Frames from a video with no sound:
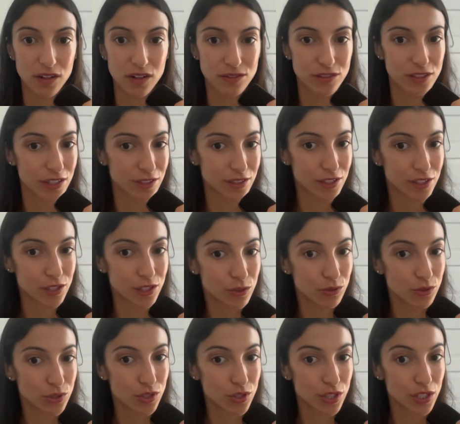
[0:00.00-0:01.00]
does he
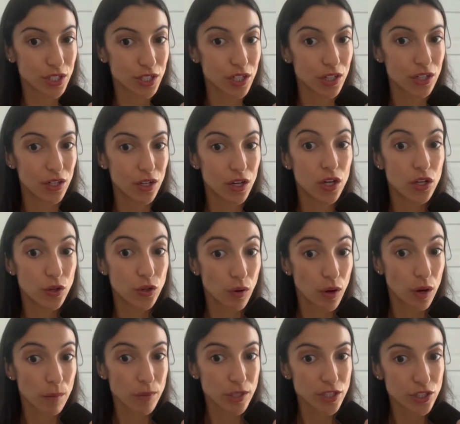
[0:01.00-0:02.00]
usually go
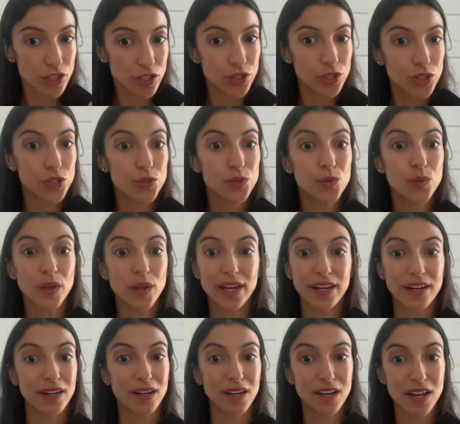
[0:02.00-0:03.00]
number 2
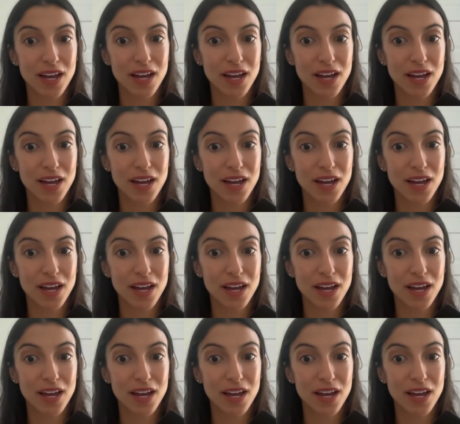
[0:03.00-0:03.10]
like